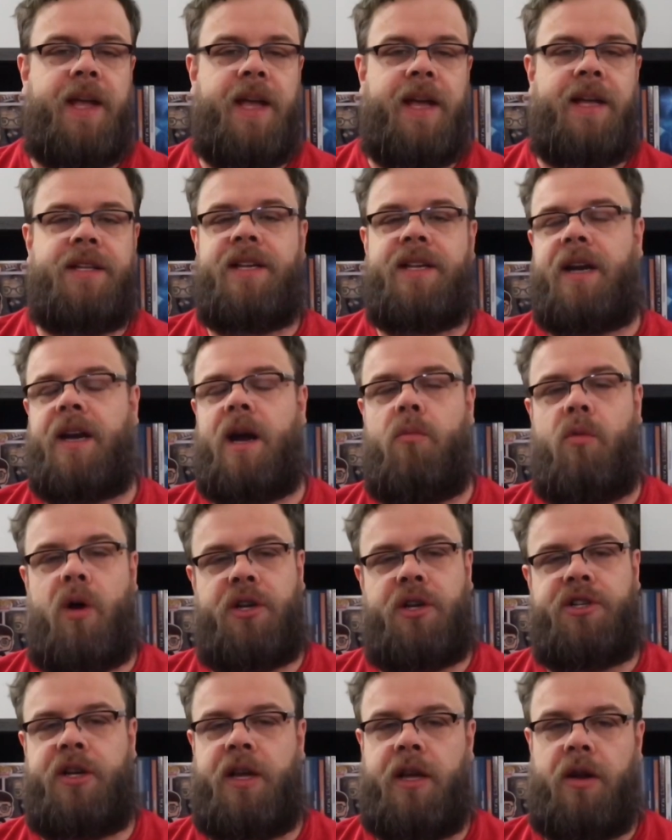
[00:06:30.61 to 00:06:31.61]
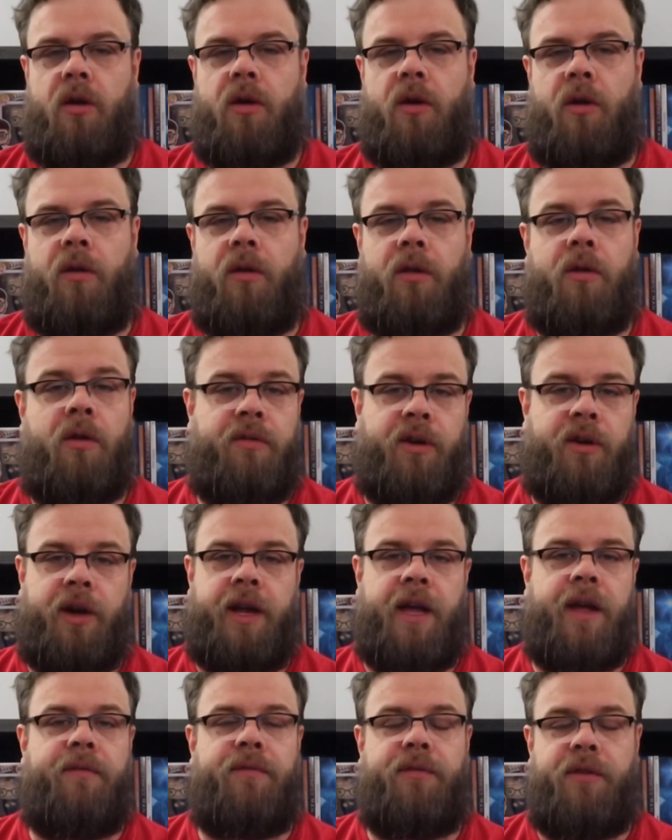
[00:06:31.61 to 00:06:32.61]
it's like I'm watching it all over
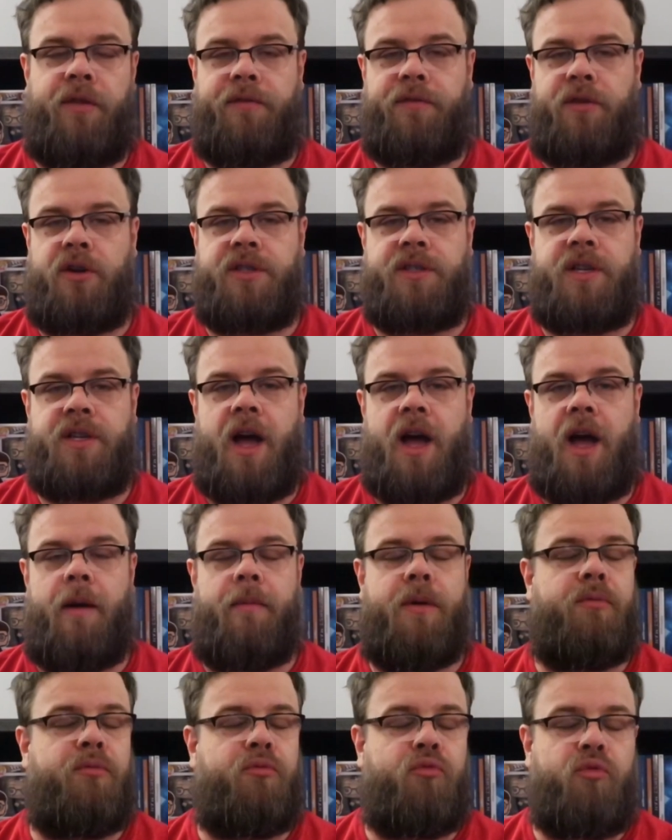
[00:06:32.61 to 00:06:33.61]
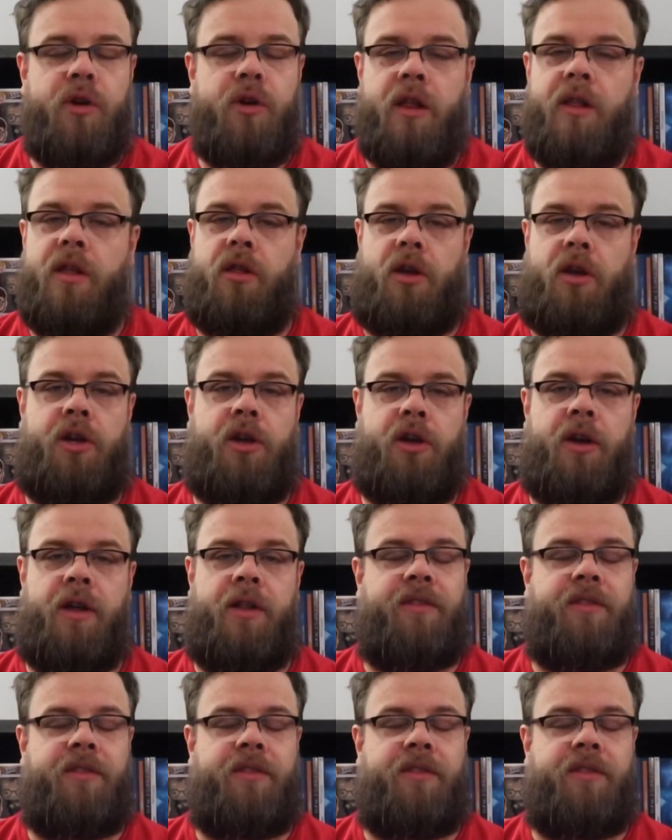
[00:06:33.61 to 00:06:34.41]
again for the first time. It really looked good.